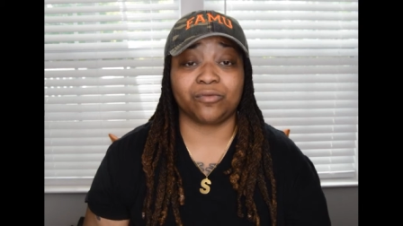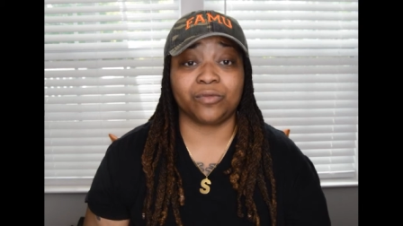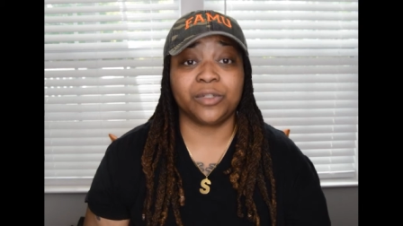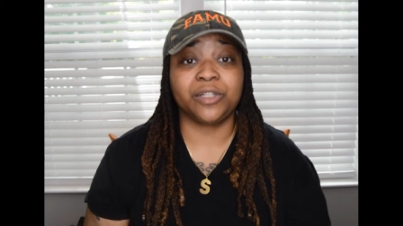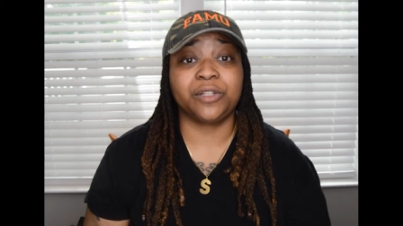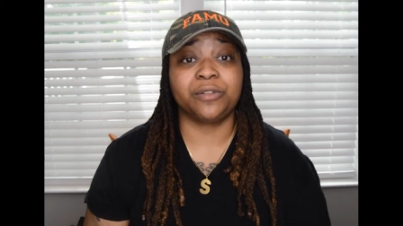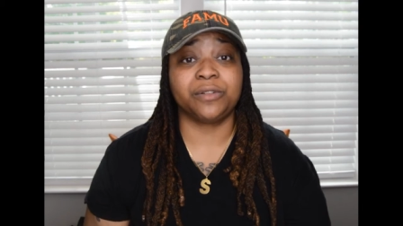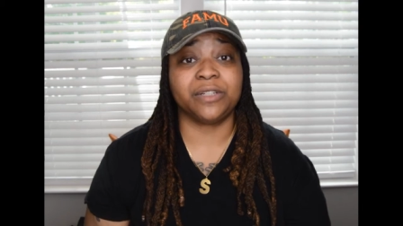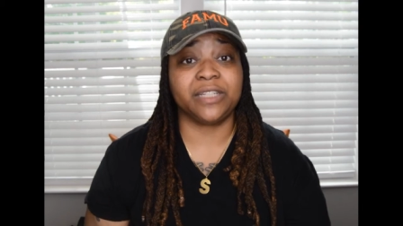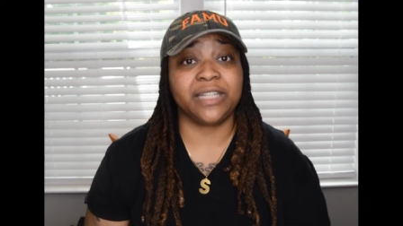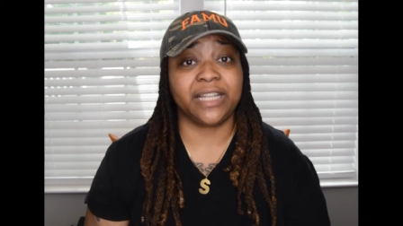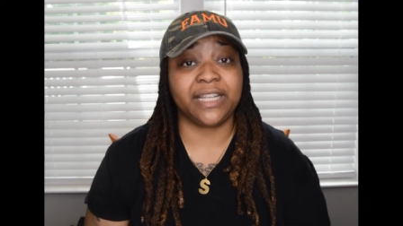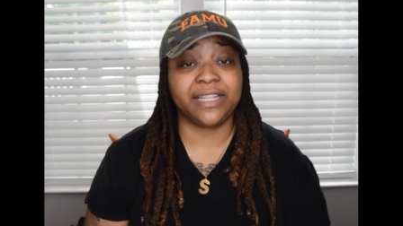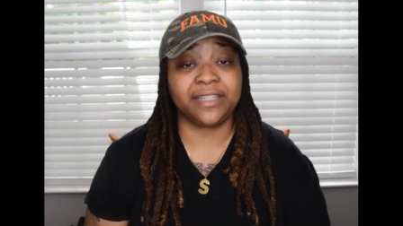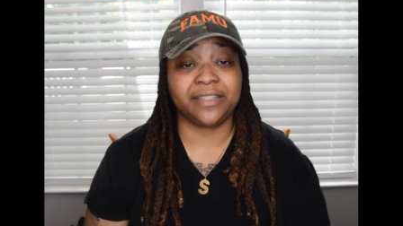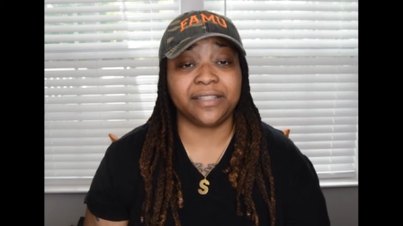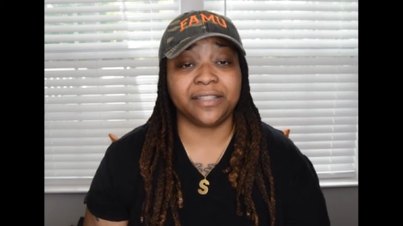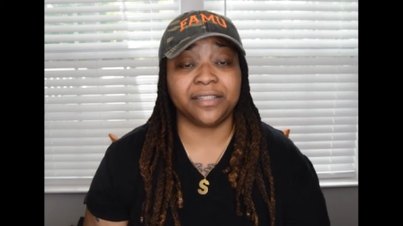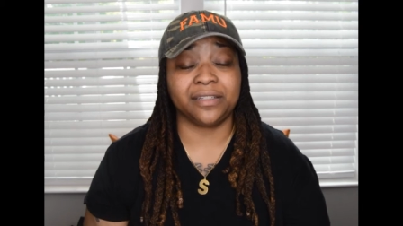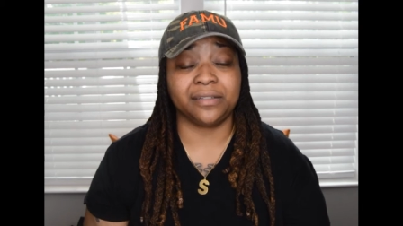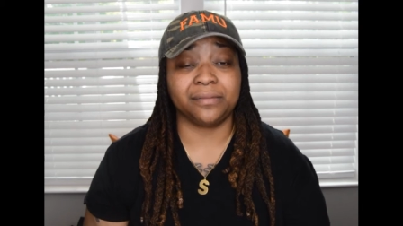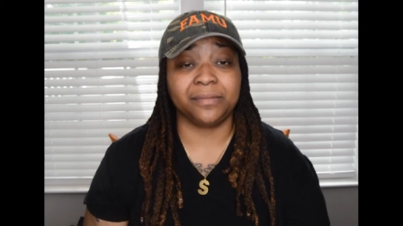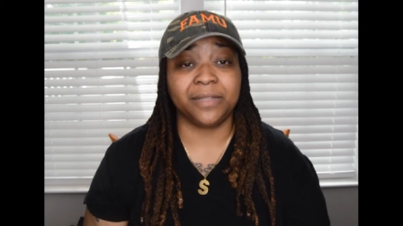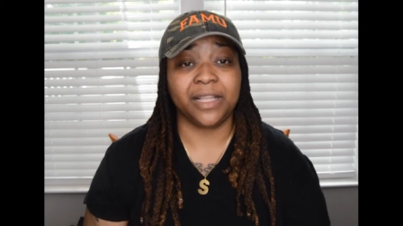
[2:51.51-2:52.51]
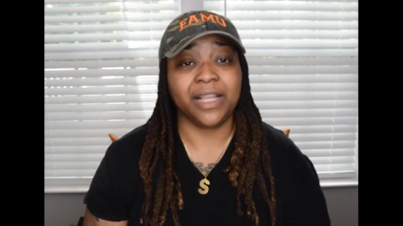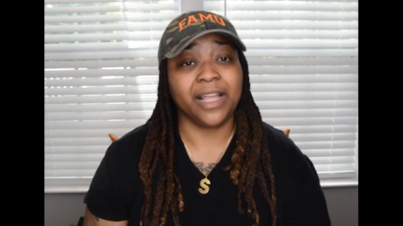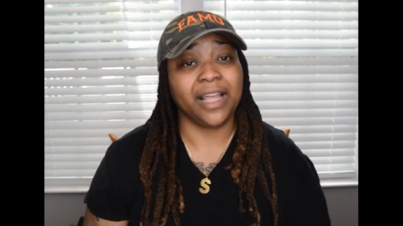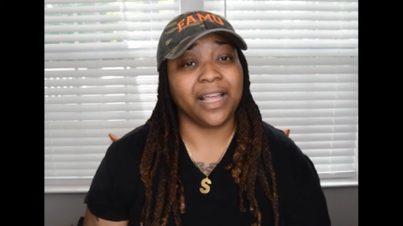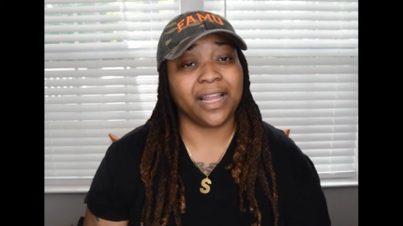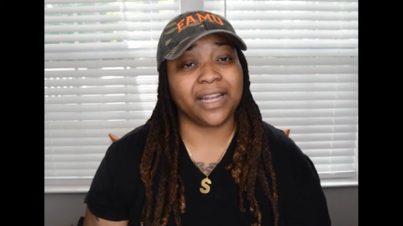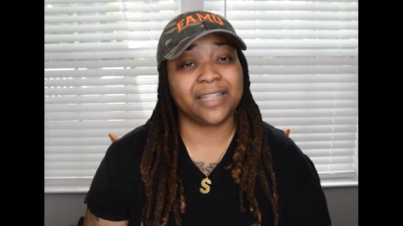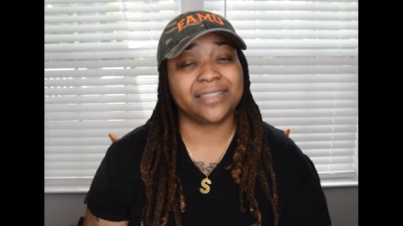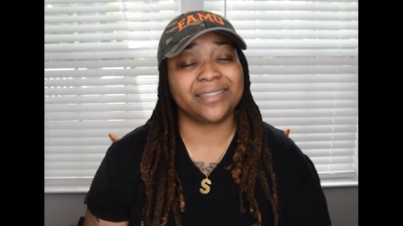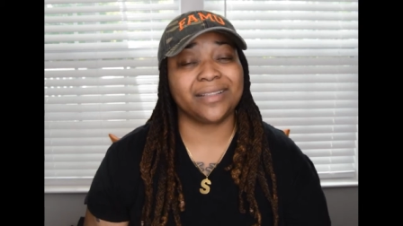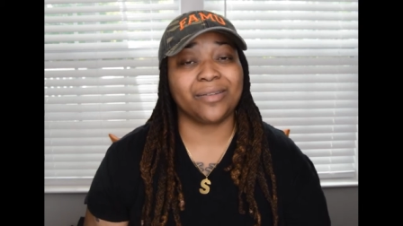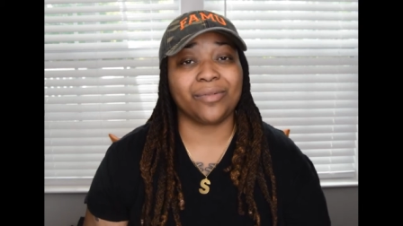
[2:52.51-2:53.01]
recreate them,
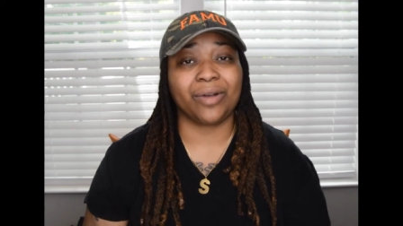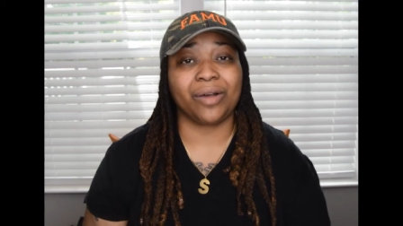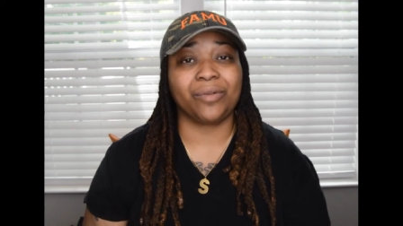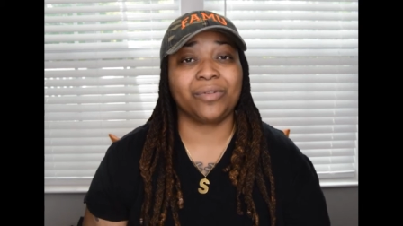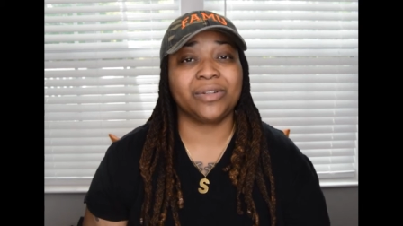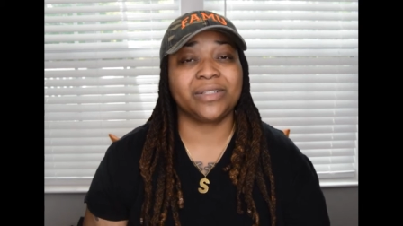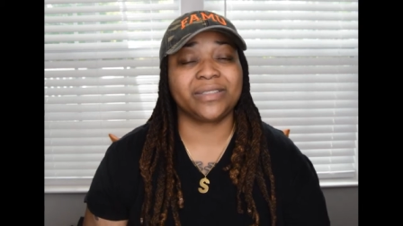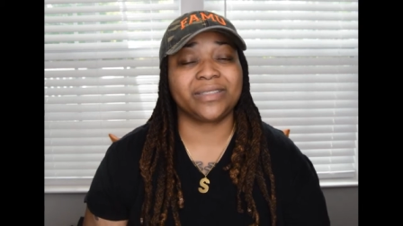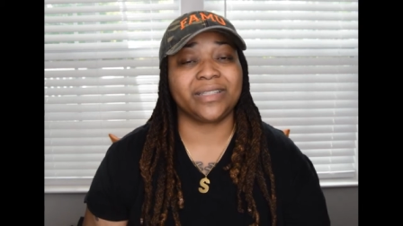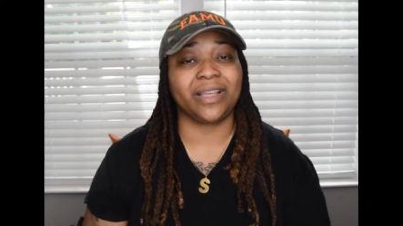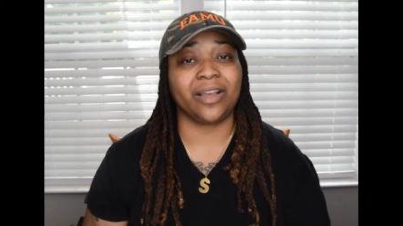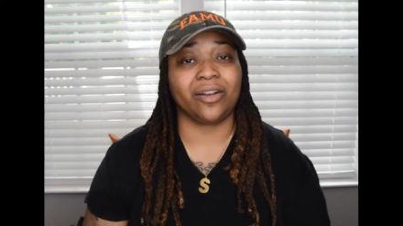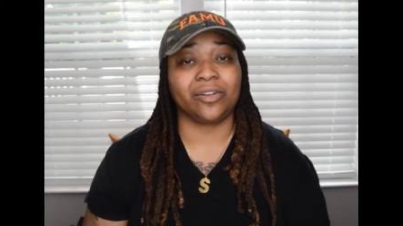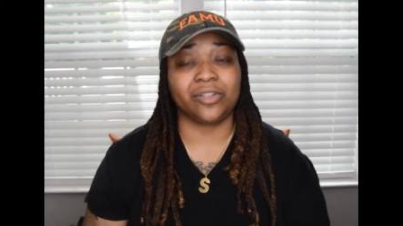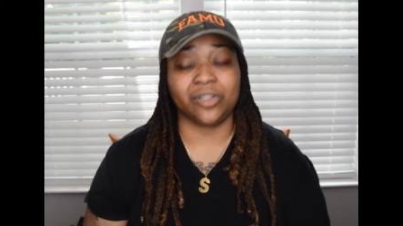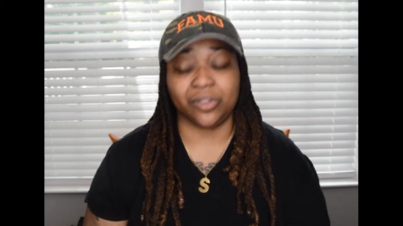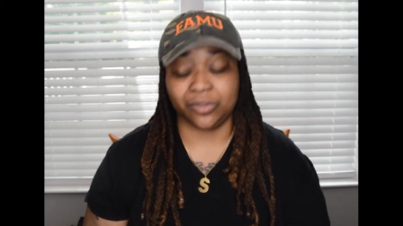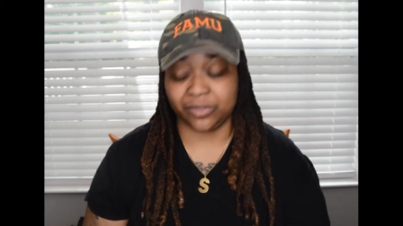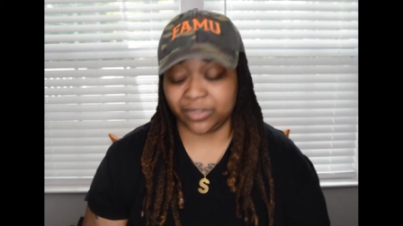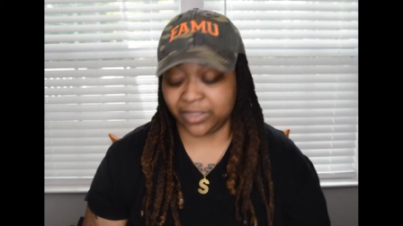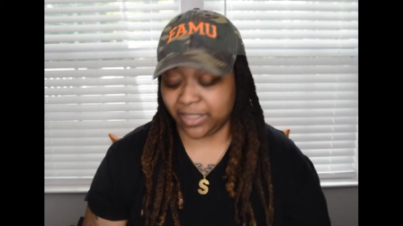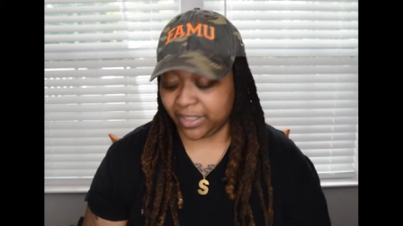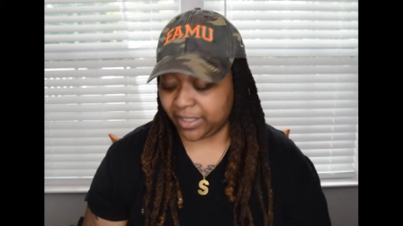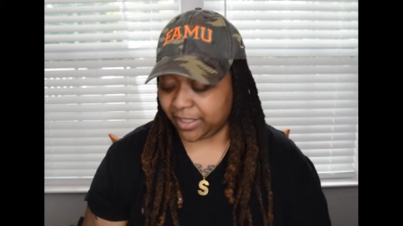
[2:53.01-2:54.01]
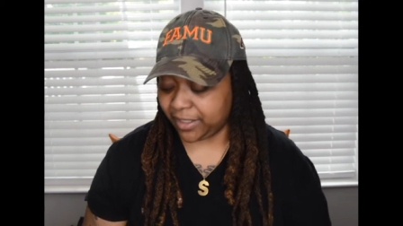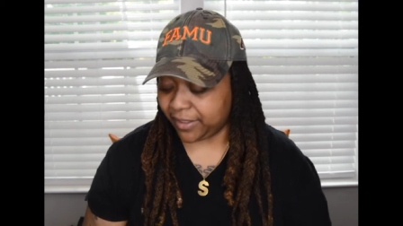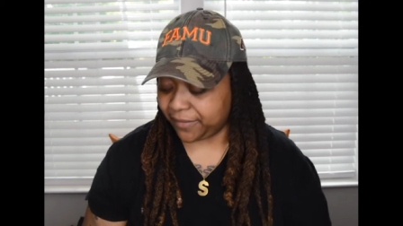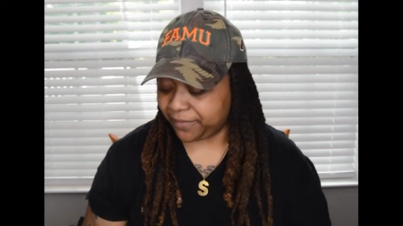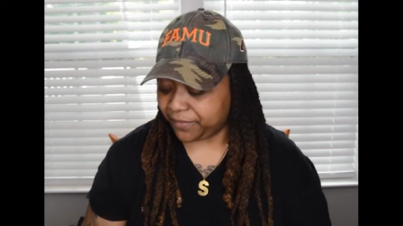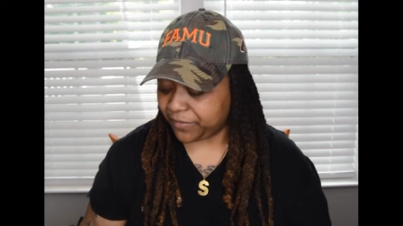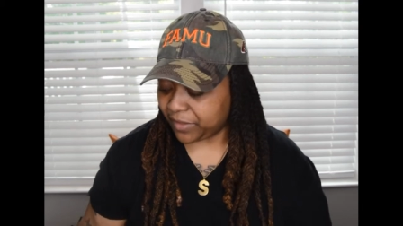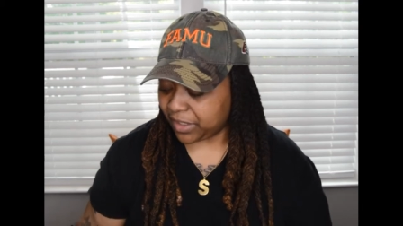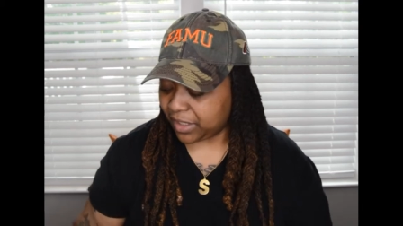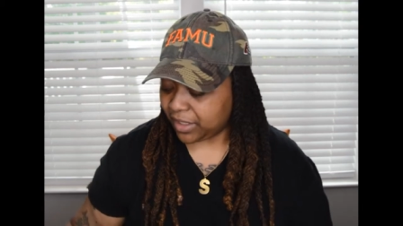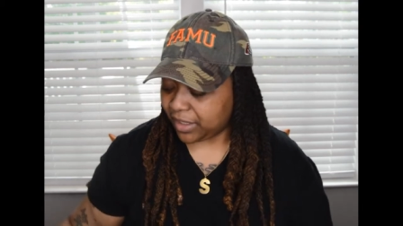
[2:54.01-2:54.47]
and I said, well, I want to see how close they get.